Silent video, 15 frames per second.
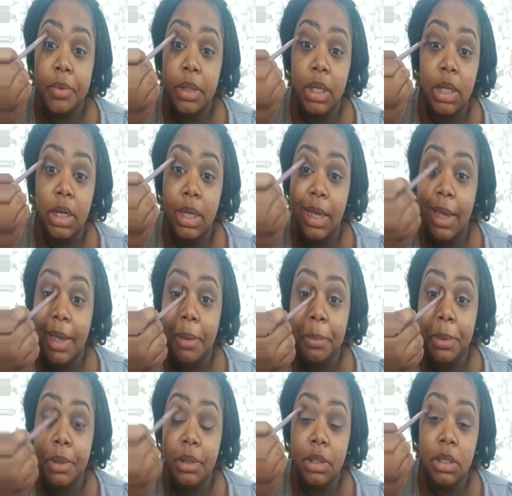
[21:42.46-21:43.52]
and it
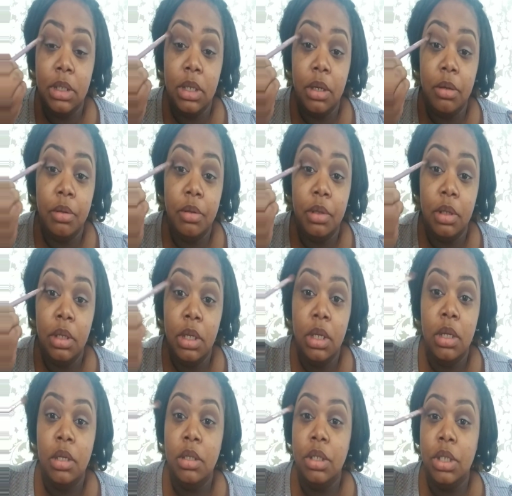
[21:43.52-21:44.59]
happens. So
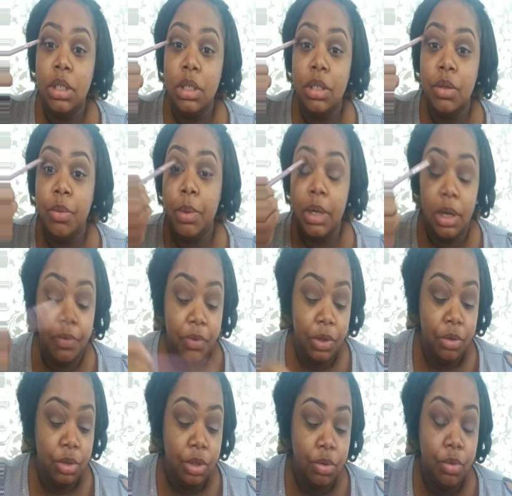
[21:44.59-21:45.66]
just whatever
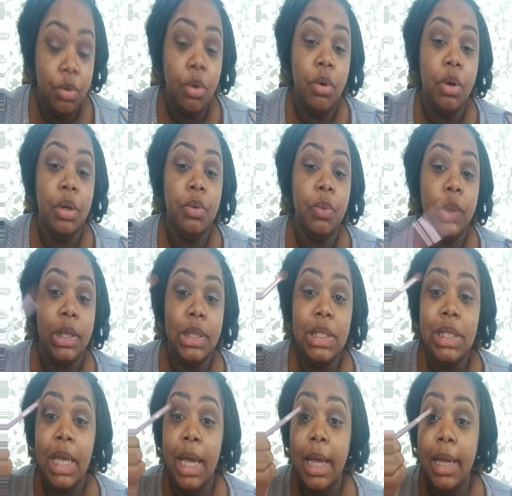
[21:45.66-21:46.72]
you do on one
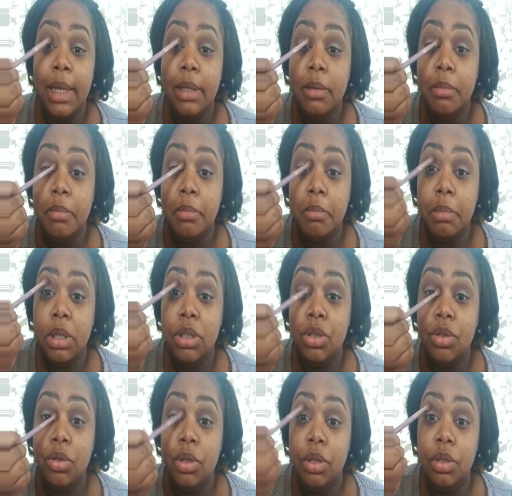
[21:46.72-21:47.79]
side, make
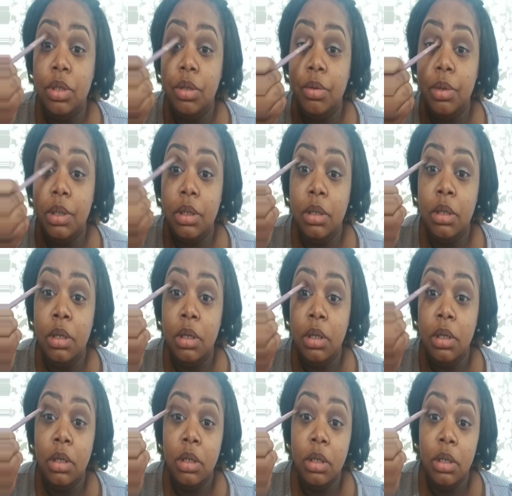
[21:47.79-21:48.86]
sure you do it
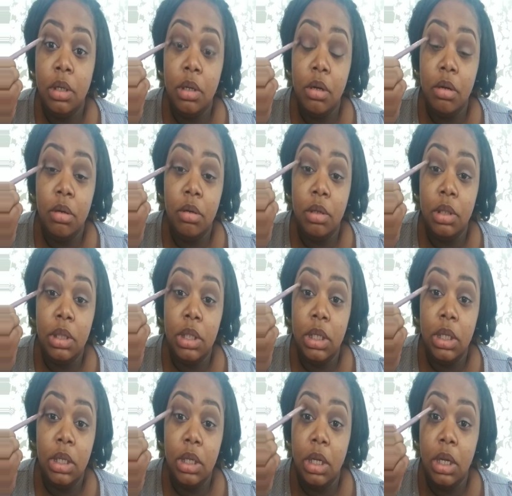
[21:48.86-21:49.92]
on
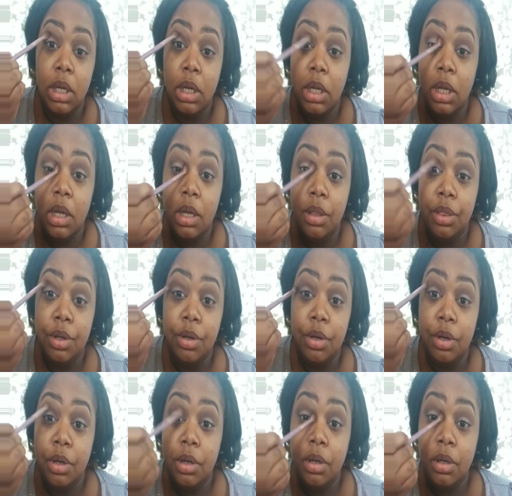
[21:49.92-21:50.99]
the other.
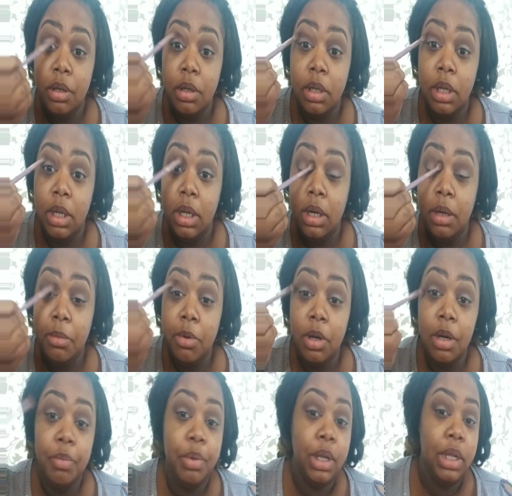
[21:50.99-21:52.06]
And I'm going
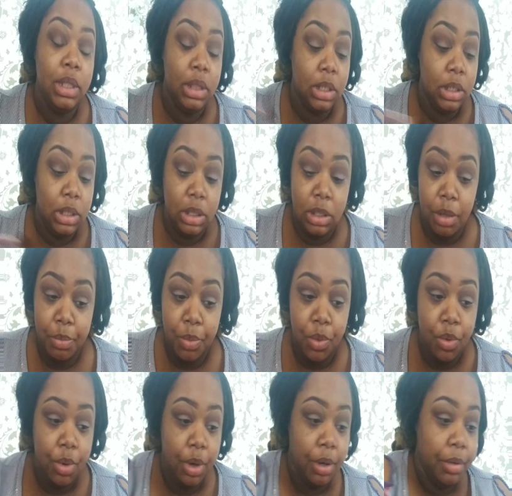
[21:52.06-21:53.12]
to blend this some
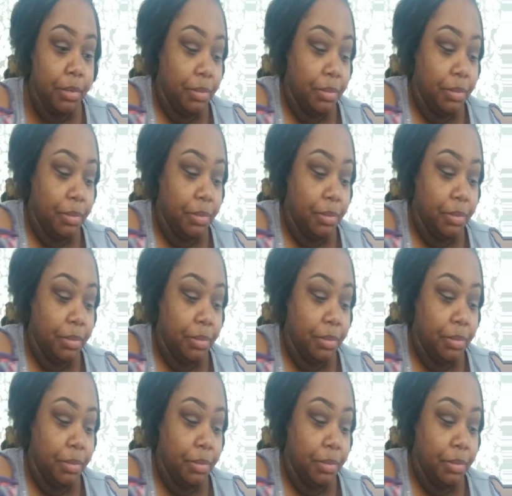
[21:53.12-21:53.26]
more